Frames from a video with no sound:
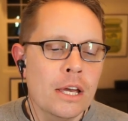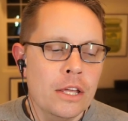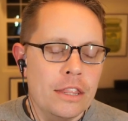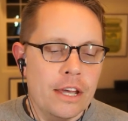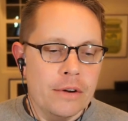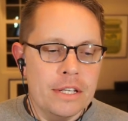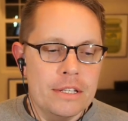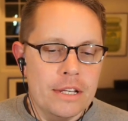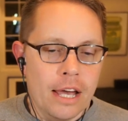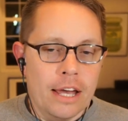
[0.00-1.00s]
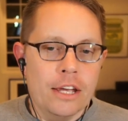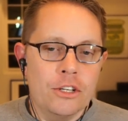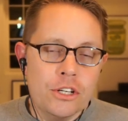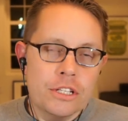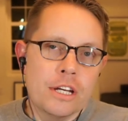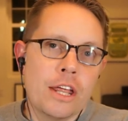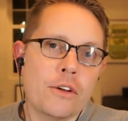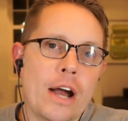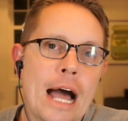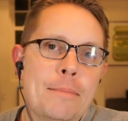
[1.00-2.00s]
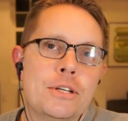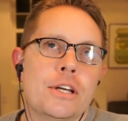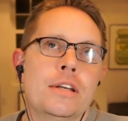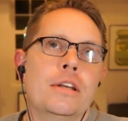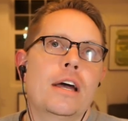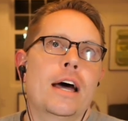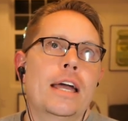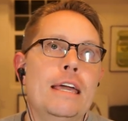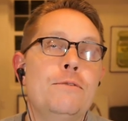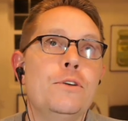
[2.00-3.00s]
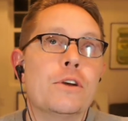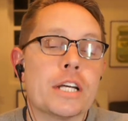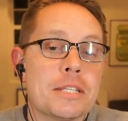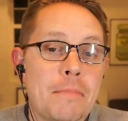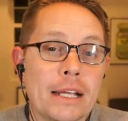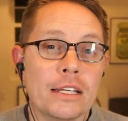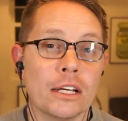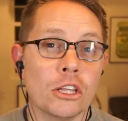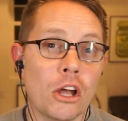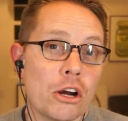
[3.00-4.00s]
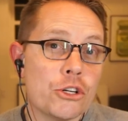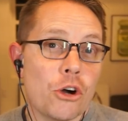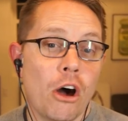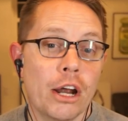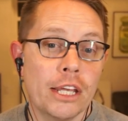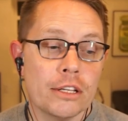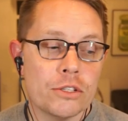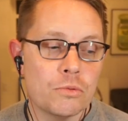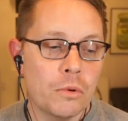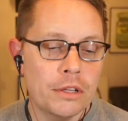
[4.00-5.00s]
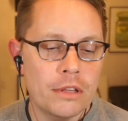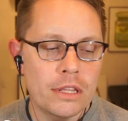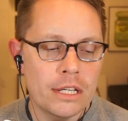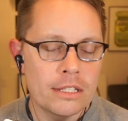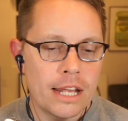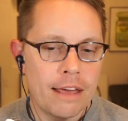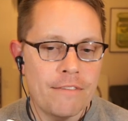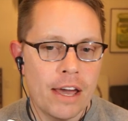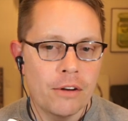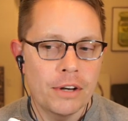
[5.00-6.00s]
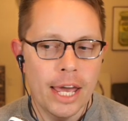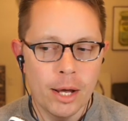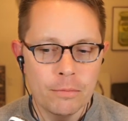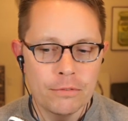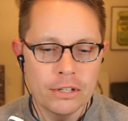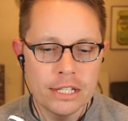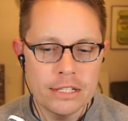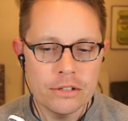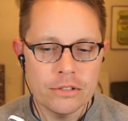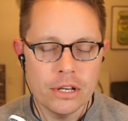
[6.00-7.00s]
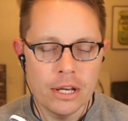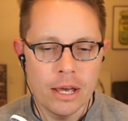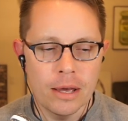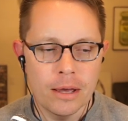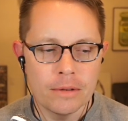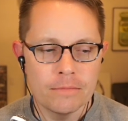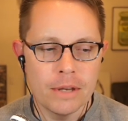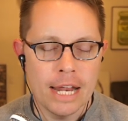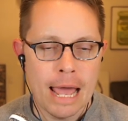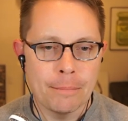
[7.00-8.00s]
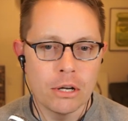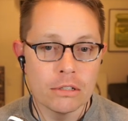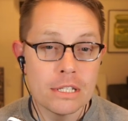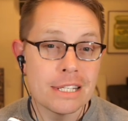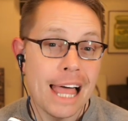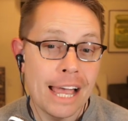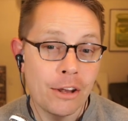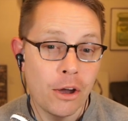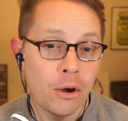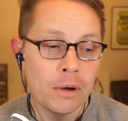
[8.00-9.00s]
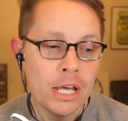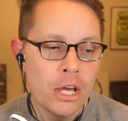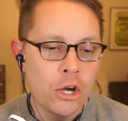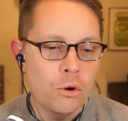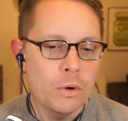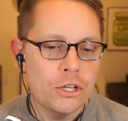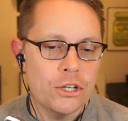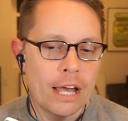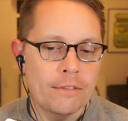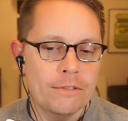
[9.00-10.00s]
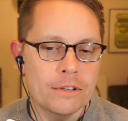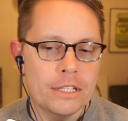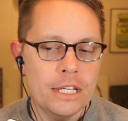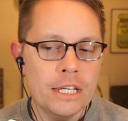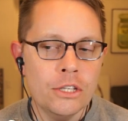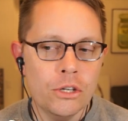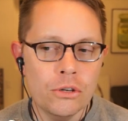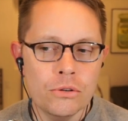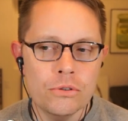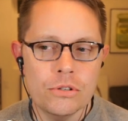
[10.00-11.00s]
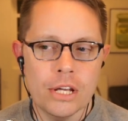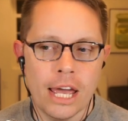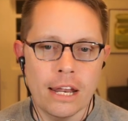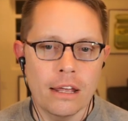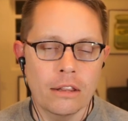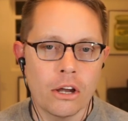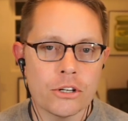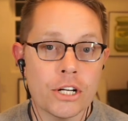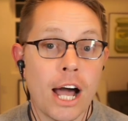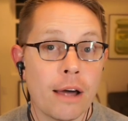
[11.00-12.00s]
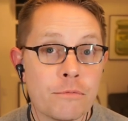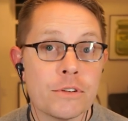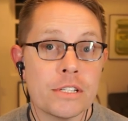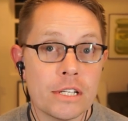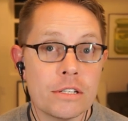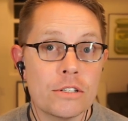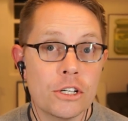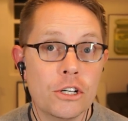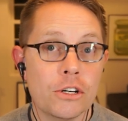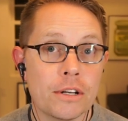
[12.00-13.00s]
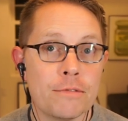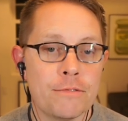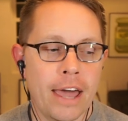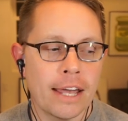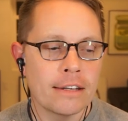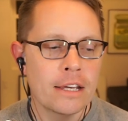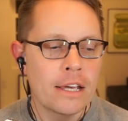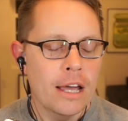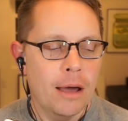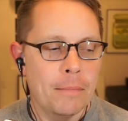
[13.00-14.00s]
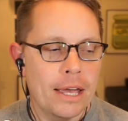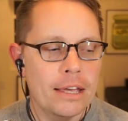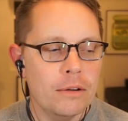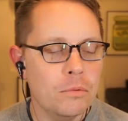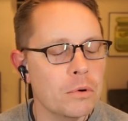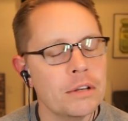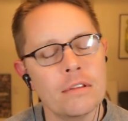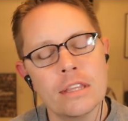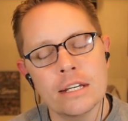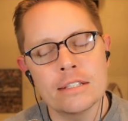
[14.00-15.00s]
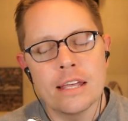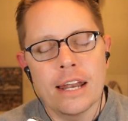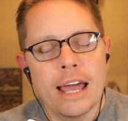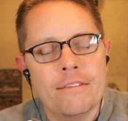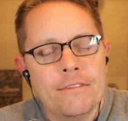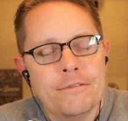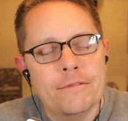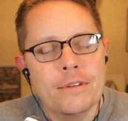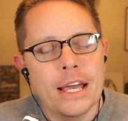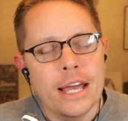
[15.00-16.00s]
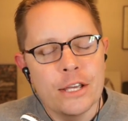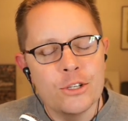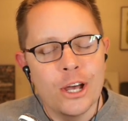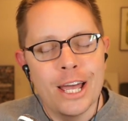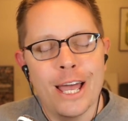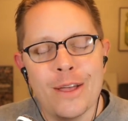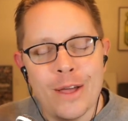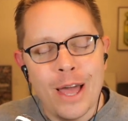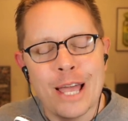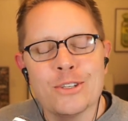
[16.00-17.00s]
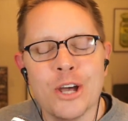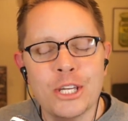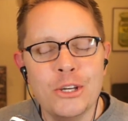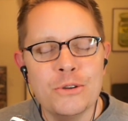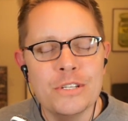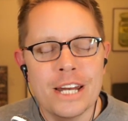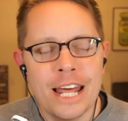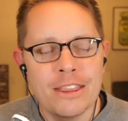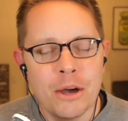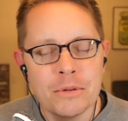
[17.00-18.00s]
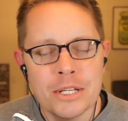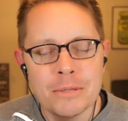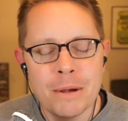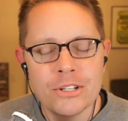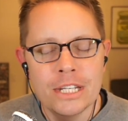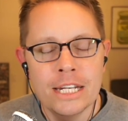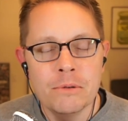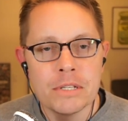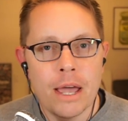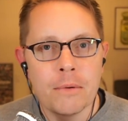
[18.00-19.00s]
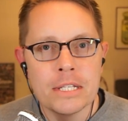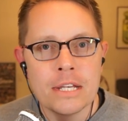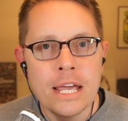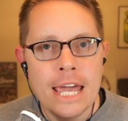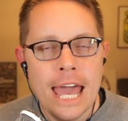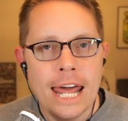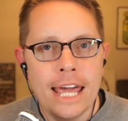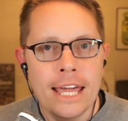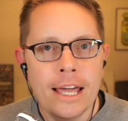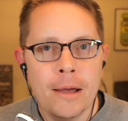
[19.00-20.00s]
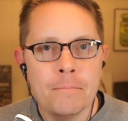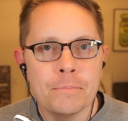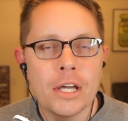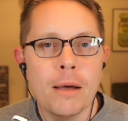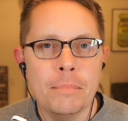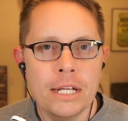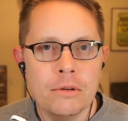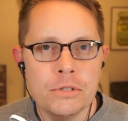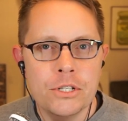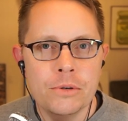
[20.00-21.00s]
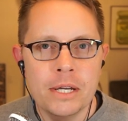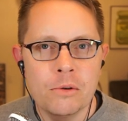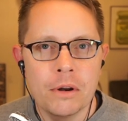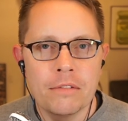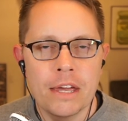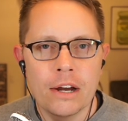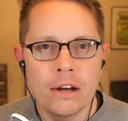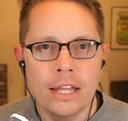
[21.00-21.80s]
There is just another option. If you're expecting a large audience, one of the things that I found helpful is there's an app called Slido, which I've seen used at large conferences to good effect. One of the things that I saw it used and I thought was especially neat was I was at a company who was doing one of their